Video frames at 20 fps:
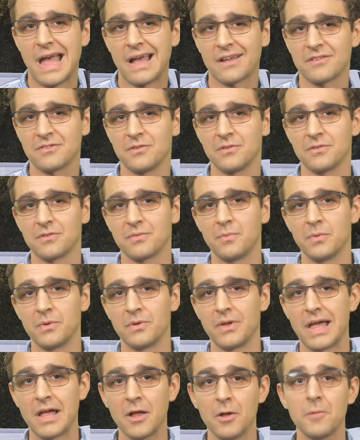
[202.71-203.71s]
axles
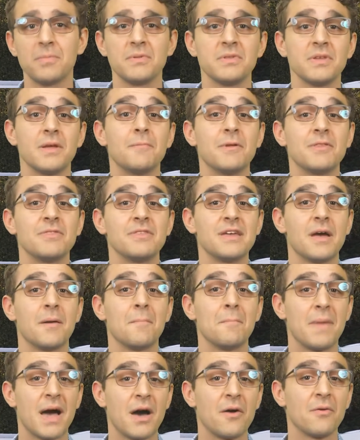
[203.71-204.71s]
will help limit the
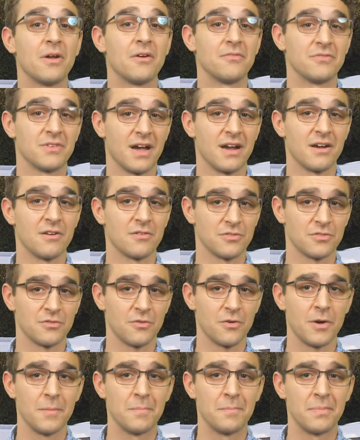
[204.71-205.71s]
amount of tire
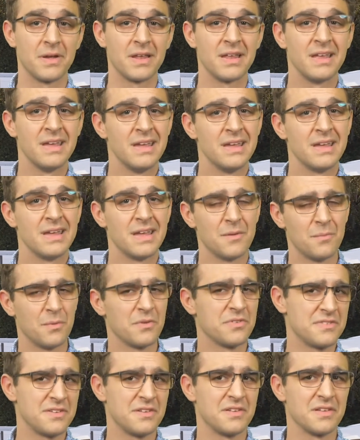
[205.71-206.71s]
scrub, but it
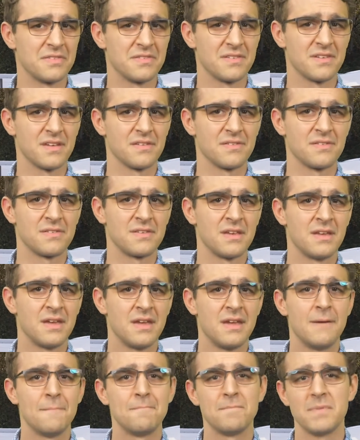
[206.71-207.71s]
will still exist.
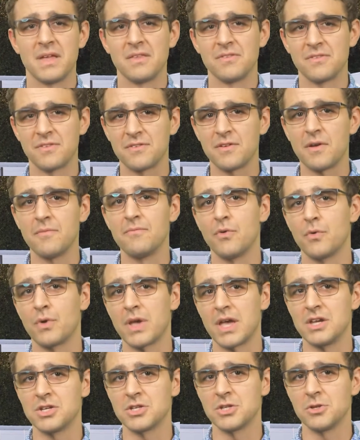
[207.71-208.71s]
And some
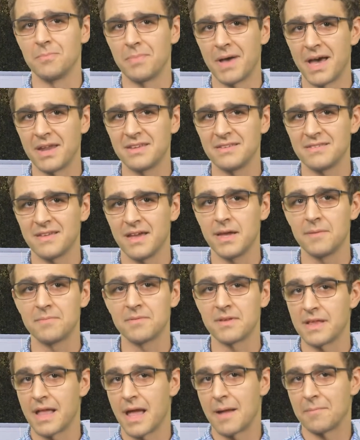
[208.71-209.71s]
vocational body
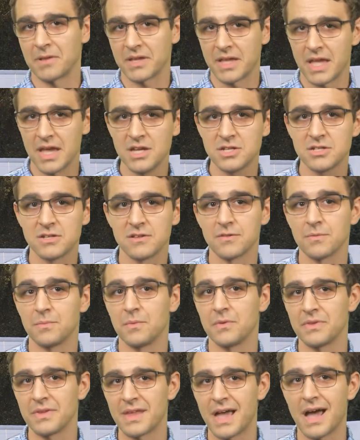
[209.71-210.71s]
types and applications
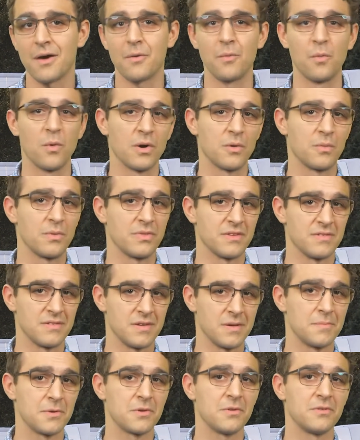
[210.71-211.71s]
will not work with a
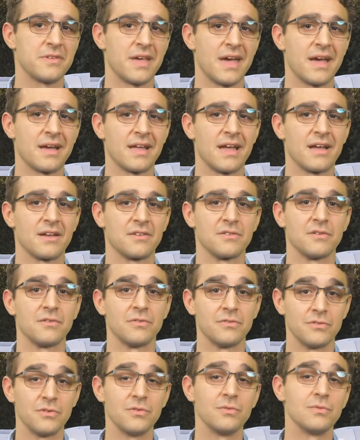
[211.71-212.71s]
typical tag axle
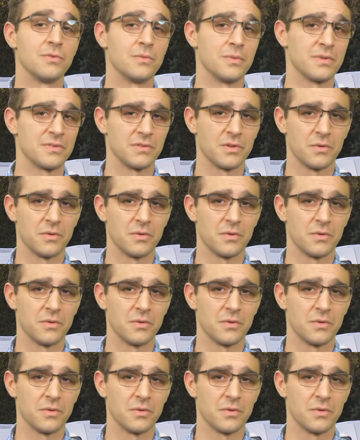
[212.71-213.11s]
due to its